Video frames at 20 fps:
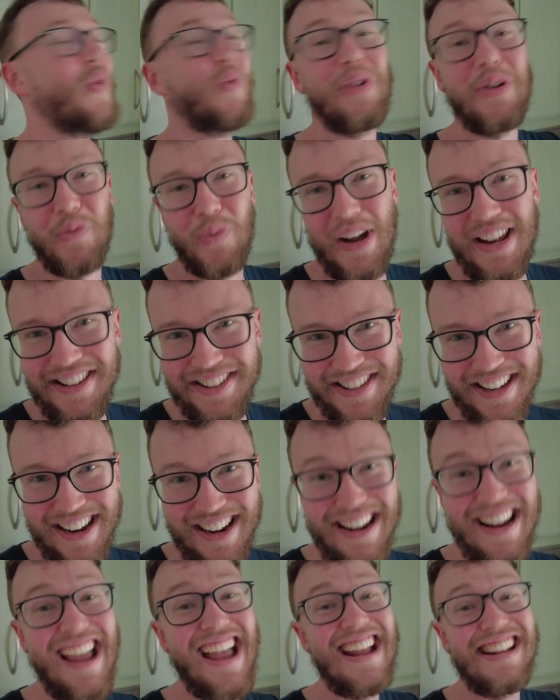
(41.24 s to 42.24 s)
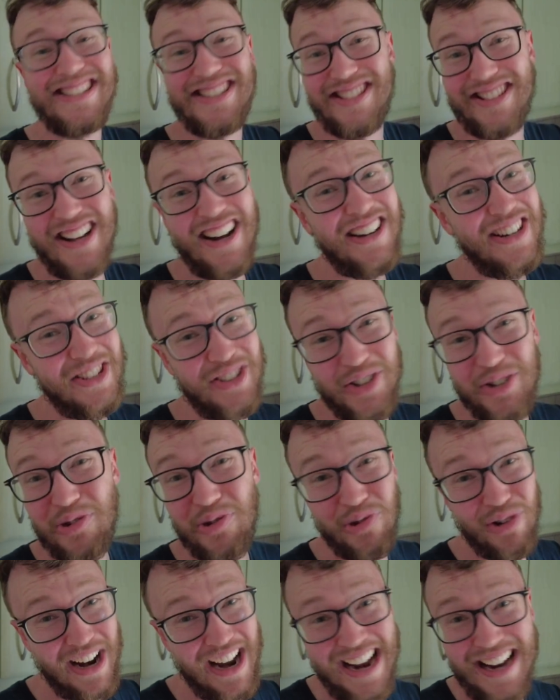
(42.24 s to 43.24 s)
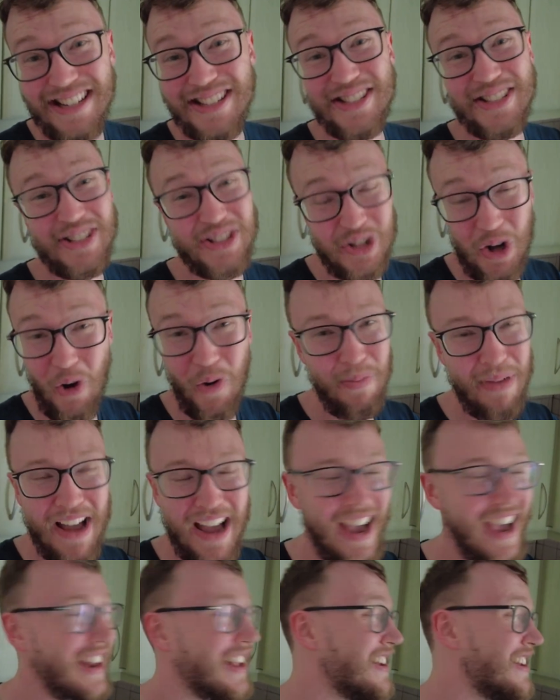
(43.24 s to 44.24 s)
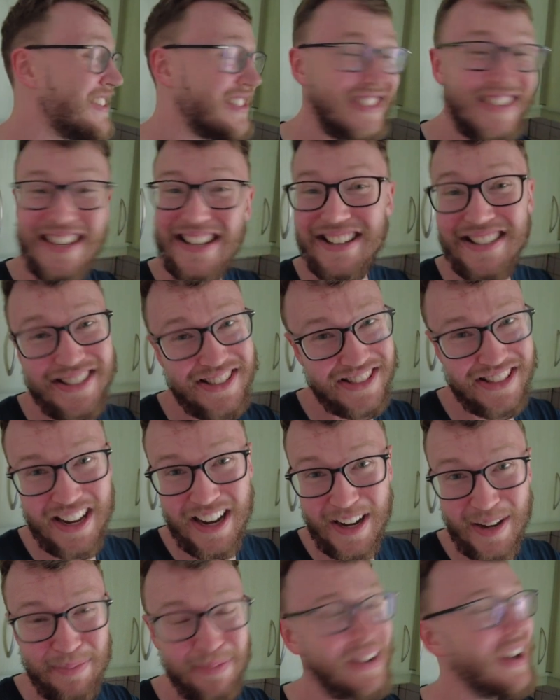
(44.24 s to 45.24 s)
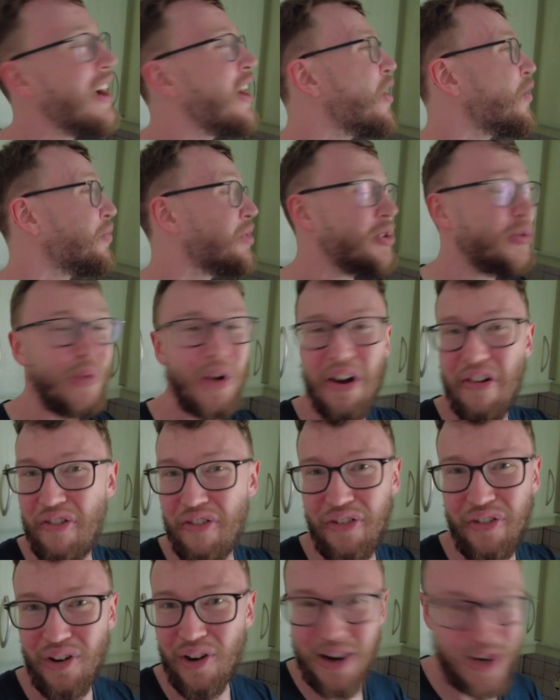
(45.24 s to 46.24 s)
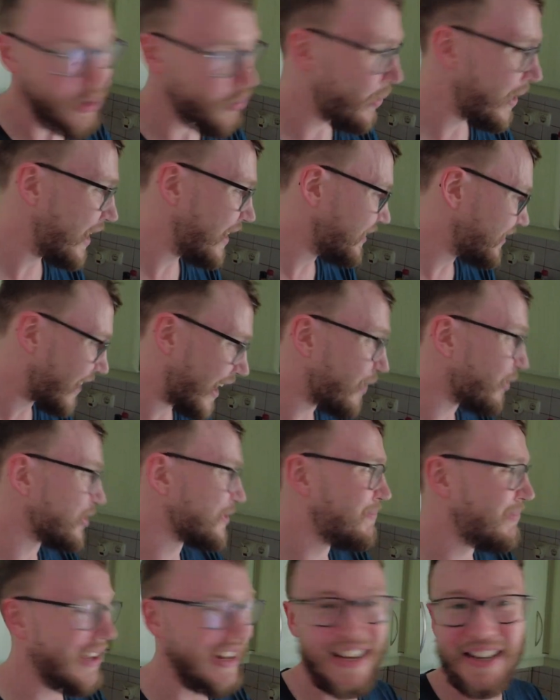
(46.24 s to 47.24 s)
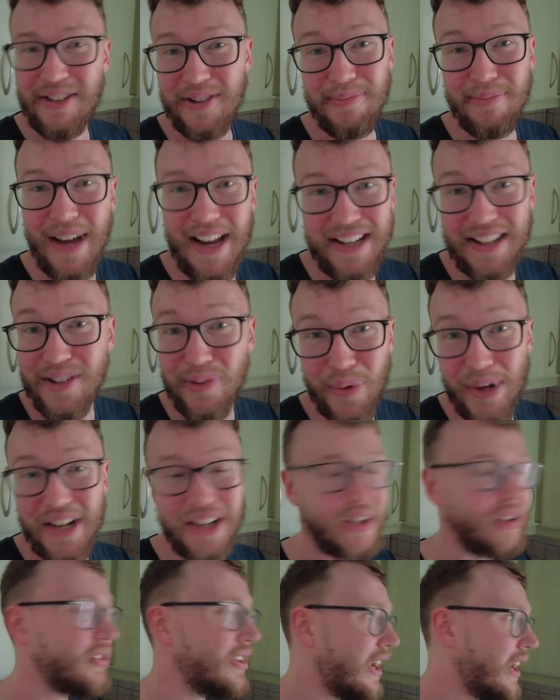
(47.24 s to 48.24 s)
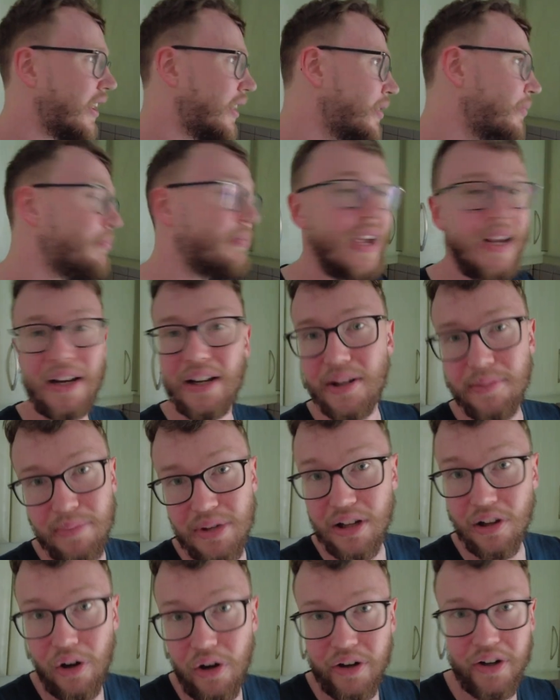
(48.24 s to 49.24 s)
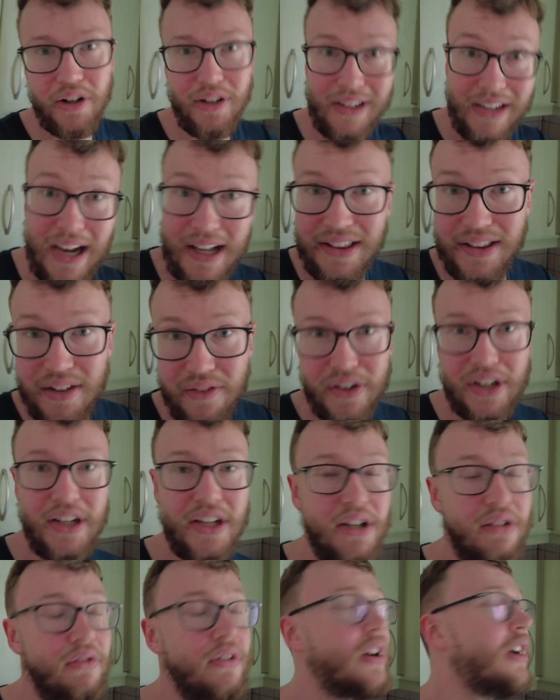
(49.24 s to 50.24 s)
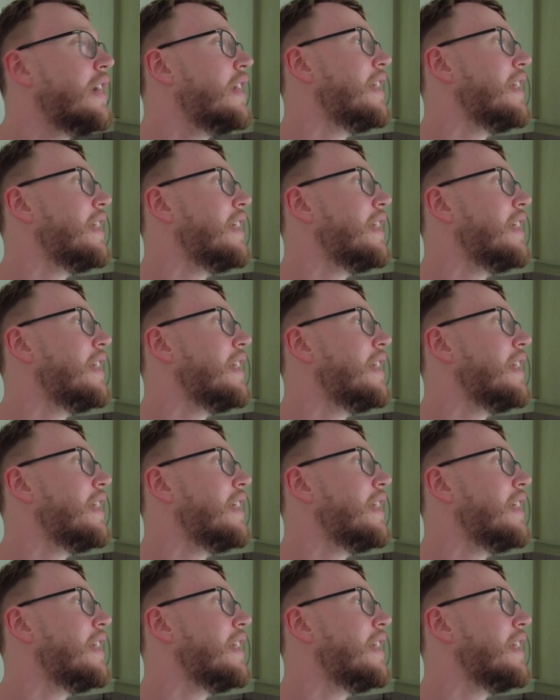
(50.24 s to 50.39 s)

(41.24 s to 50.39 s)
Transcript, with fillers: We went there, it started to rain so bad and it didn't stop. We were fully wet. I was planning to make the video there, make it a bit longer, cut the video.